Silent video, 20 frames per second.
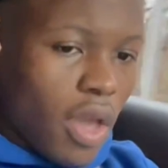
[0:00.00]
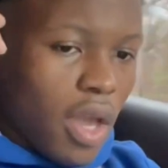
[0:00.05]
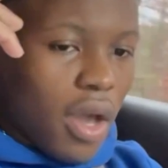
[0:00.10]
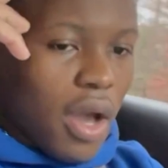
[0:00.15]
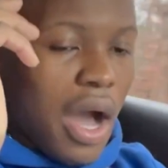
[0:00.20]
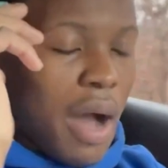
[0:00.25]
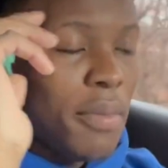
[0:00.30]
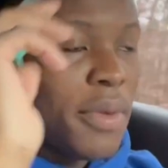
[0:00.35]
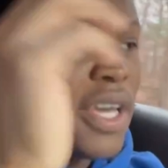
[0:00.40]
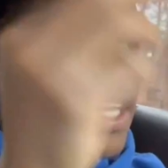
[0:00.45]

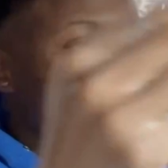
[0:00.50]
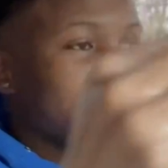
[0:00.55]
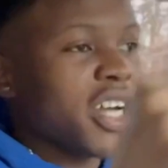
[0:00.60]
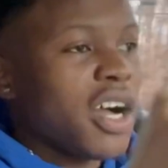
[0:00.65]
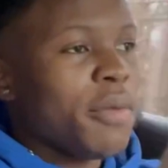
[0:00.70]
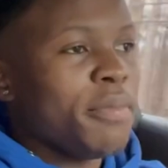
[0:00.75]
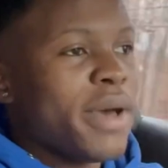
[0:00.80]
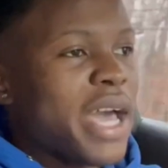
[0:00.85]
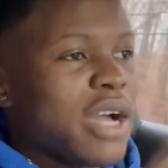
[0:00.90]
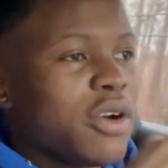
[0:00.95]
I'm gonna hit
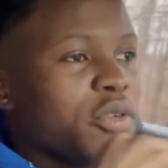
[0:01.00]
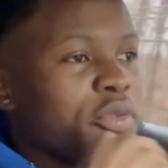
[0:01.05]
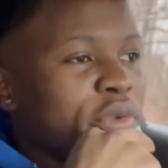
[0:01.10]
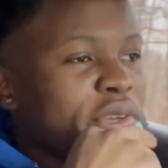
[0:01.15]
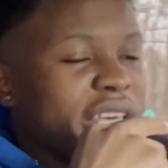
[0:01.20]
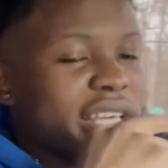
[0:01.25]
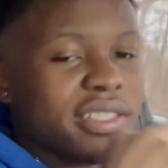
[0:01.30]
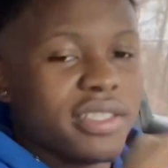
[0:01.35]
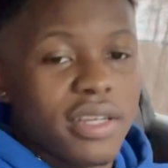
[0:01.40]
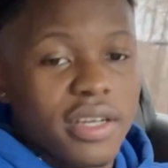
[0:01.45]
y'all back when we
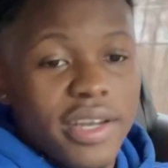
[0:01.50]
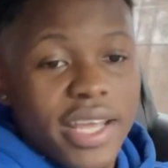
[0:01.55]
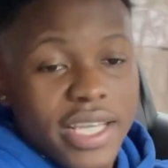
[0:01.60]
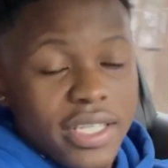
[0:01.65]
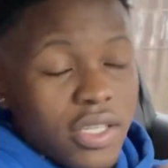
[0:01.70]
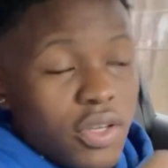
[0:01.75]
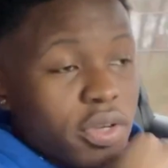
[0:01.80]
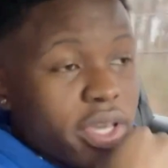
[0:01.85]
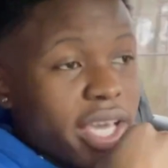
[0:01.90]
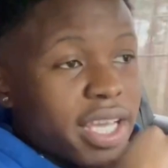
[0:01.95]
get to the
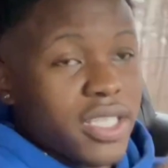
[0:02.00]
next location.